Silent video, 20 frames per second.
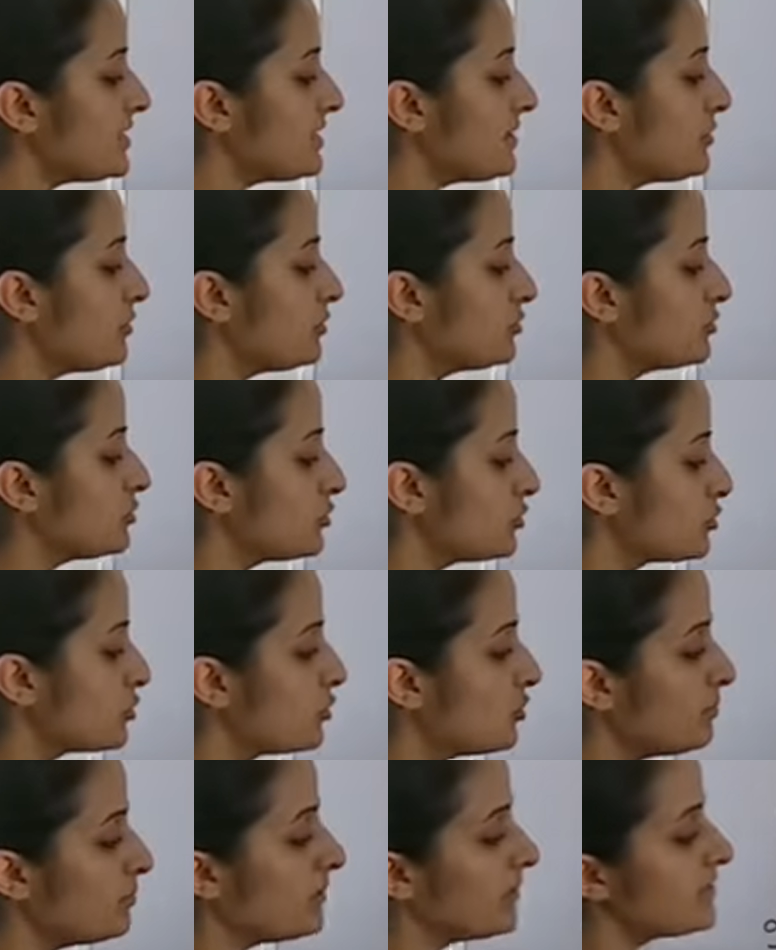is equal to 2
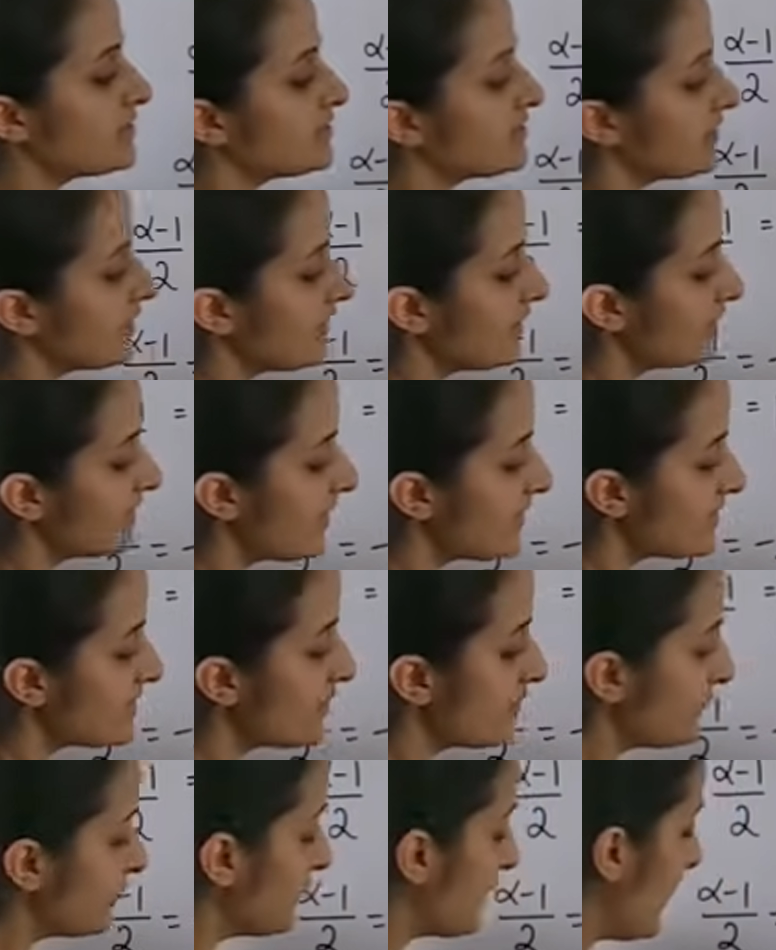plus 3 that's a
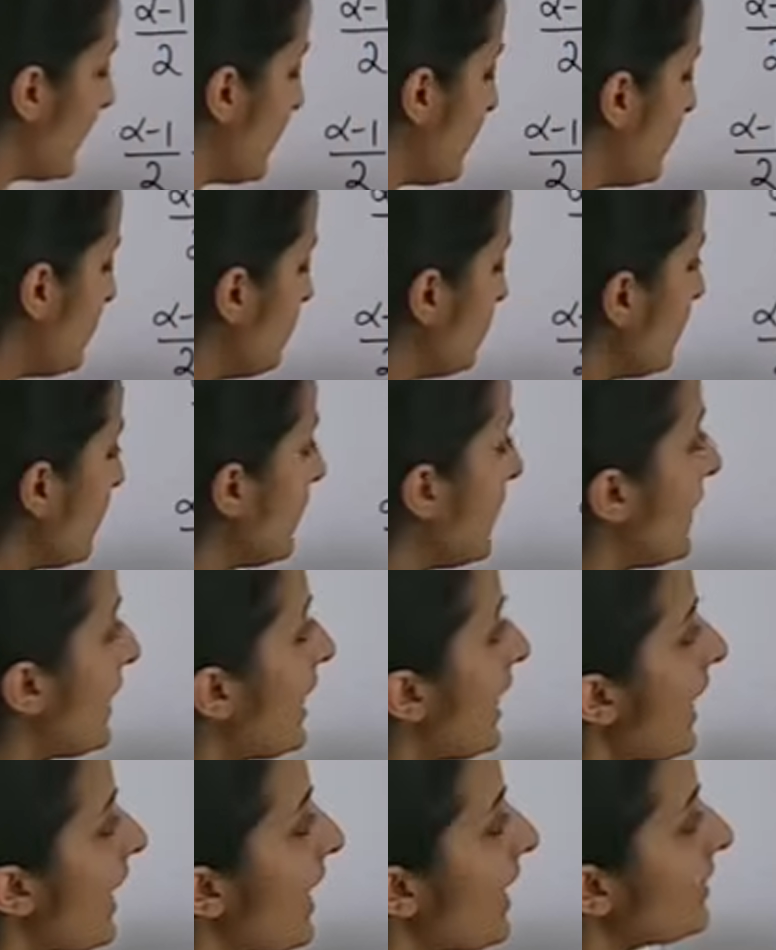5
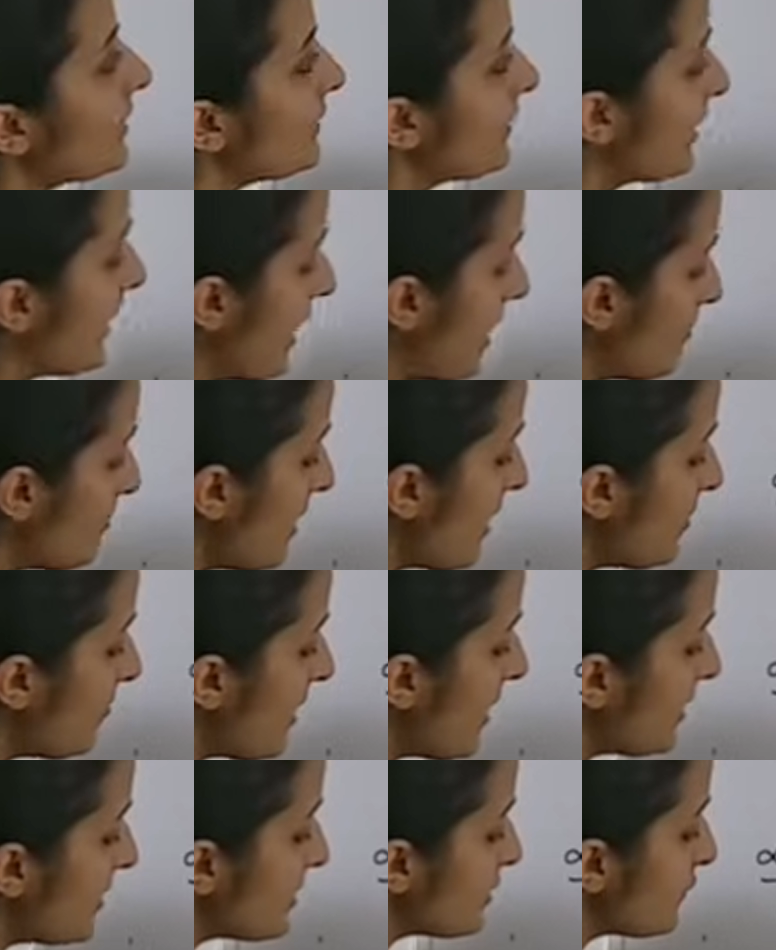and gamma
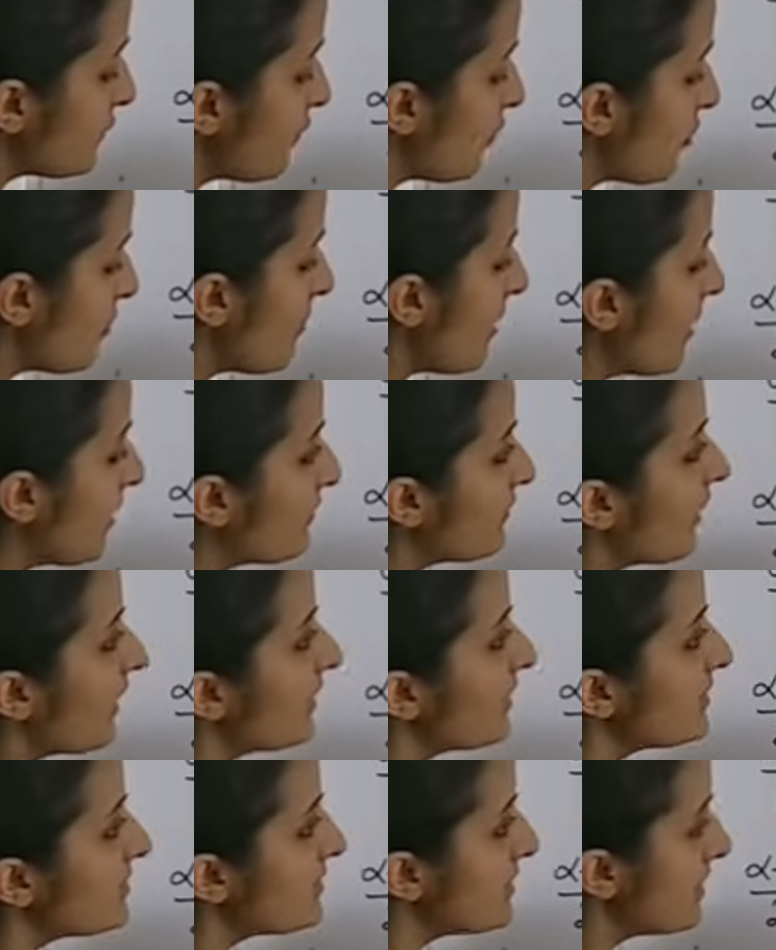minus 4 by
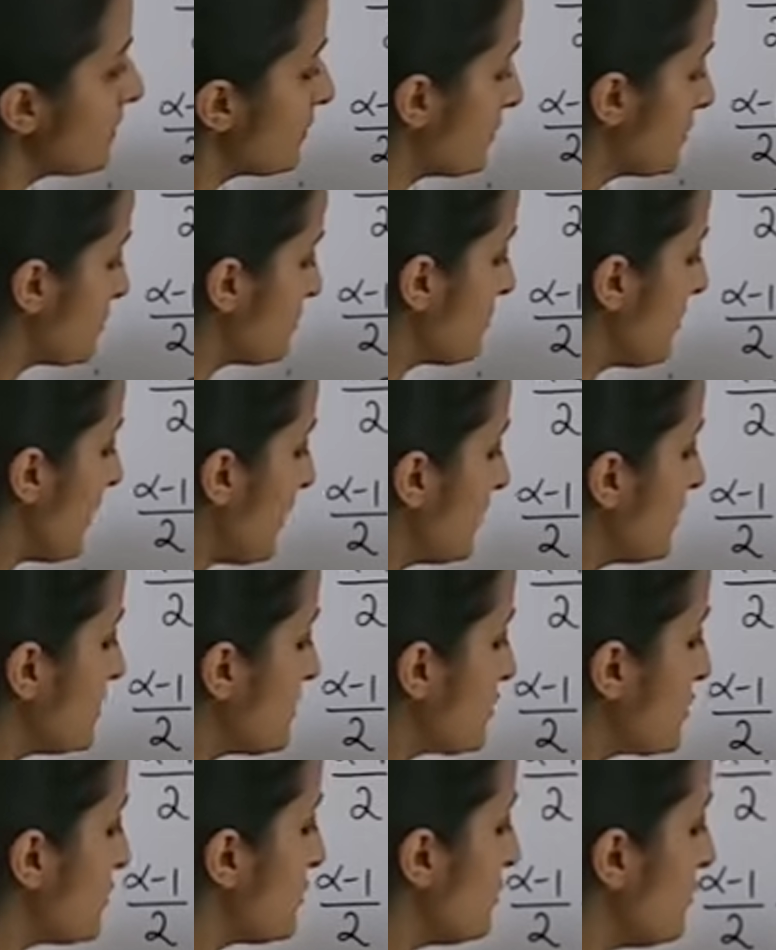1 is equal to minus
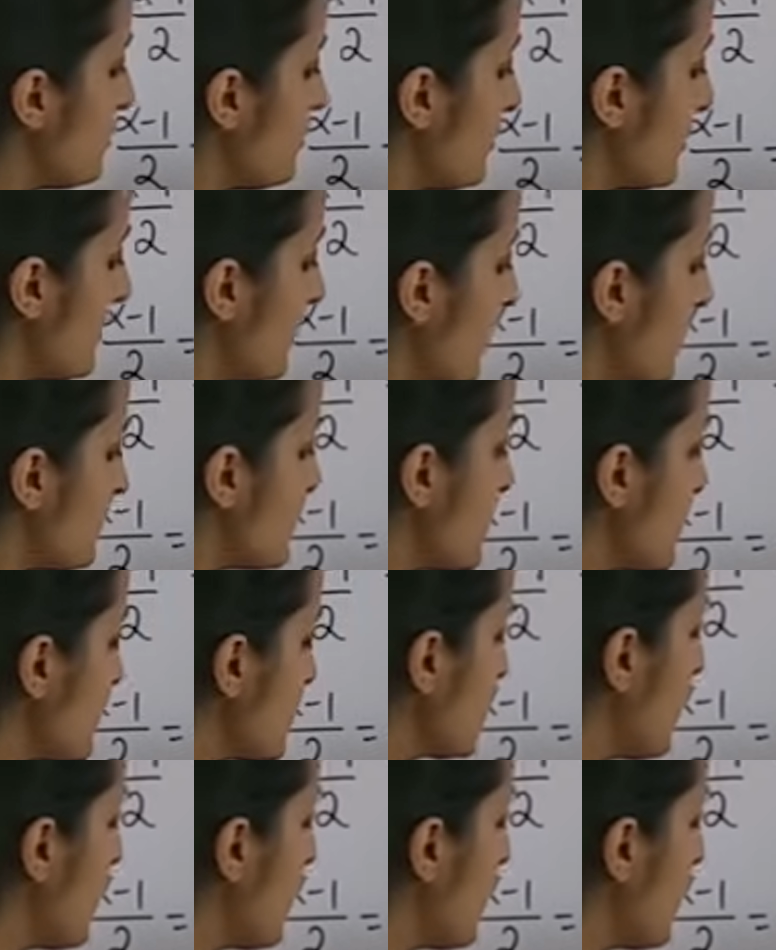2 gives us